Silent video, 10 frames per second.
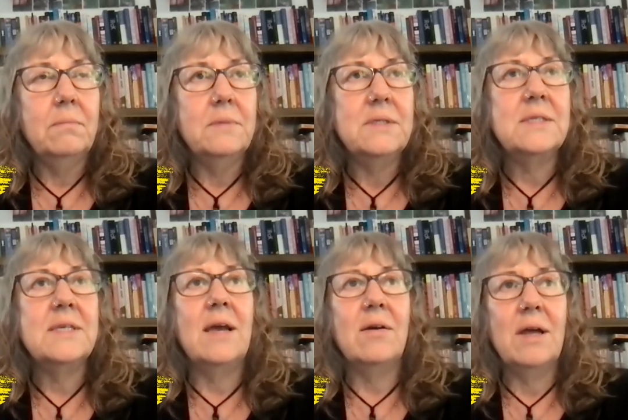
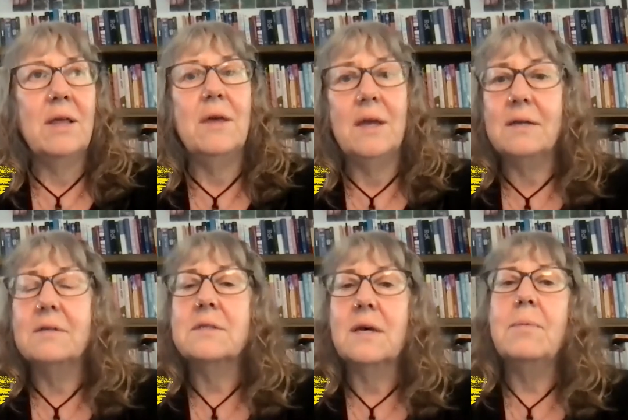scary
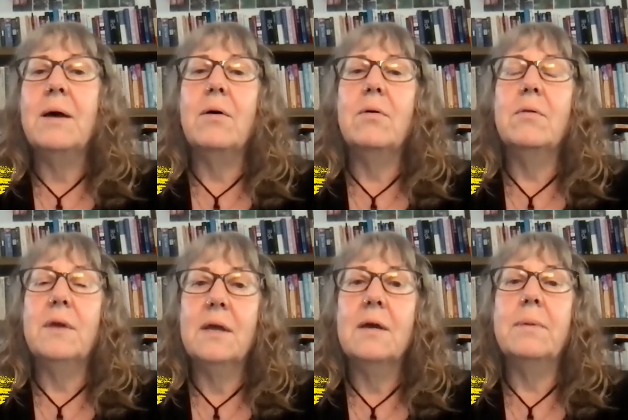things about
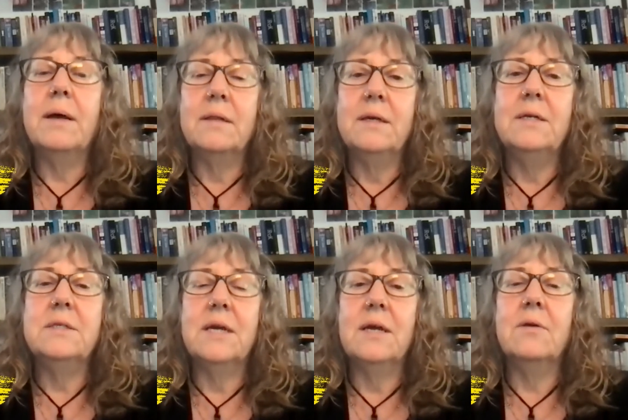thinking about leading
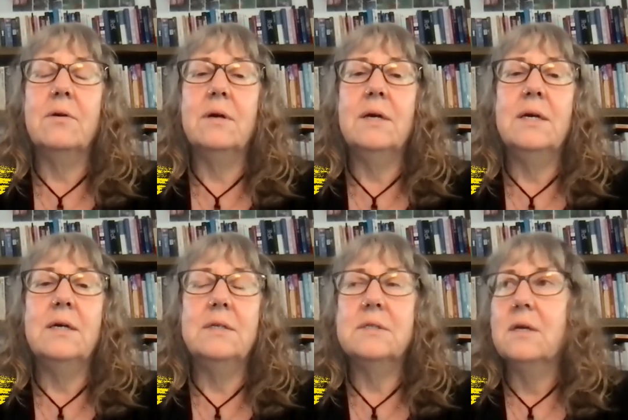together
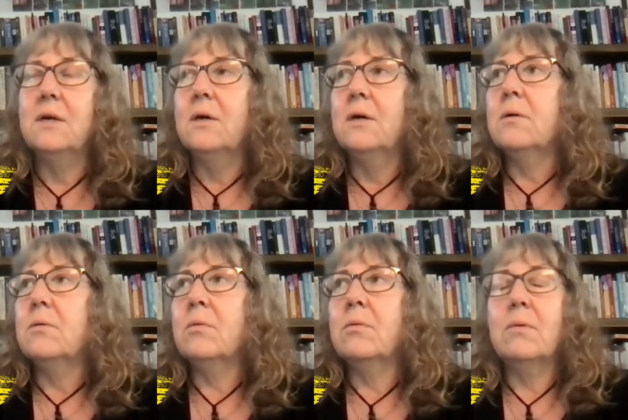is,
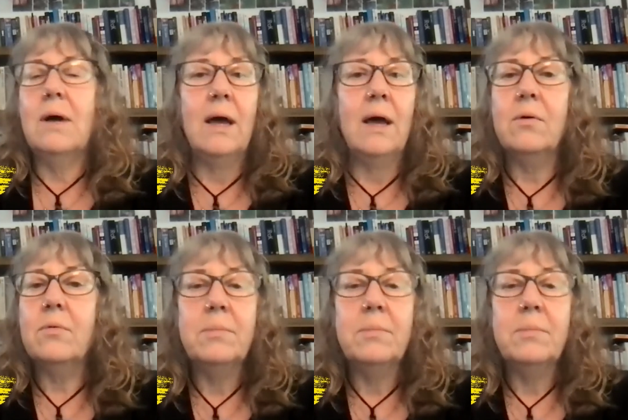well, how do we